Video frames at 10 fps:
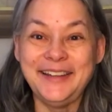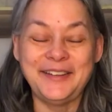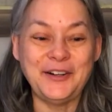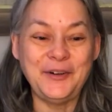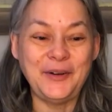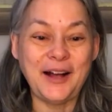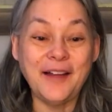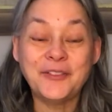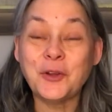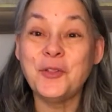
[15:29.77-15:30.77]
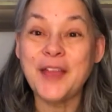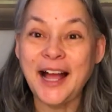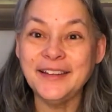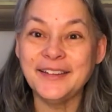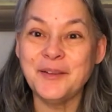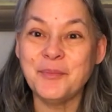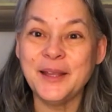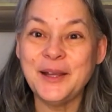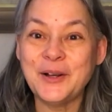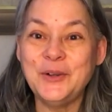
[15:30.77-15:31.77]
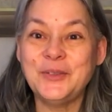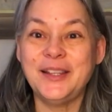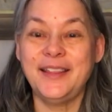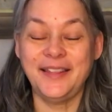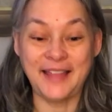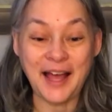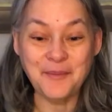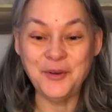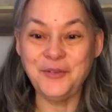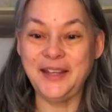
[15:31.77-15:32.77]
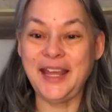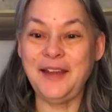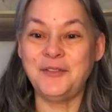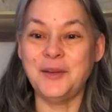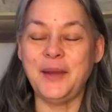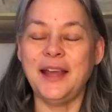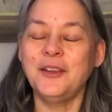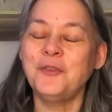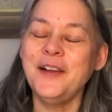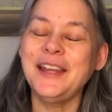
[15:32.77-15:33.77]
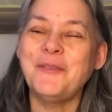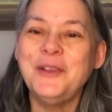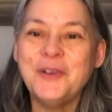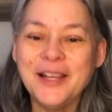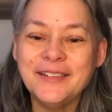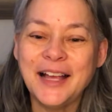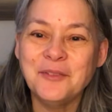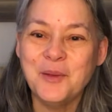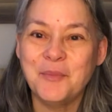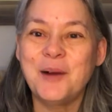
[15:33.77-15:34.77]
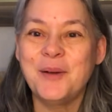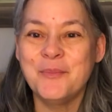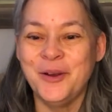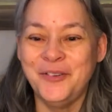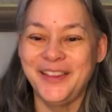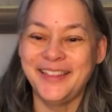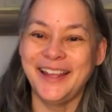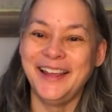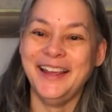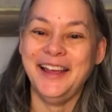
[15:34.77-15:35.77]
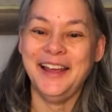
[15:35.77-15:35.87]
So that's something cozy that movie gave to me. It's funny when you guys ask me about my movie thing,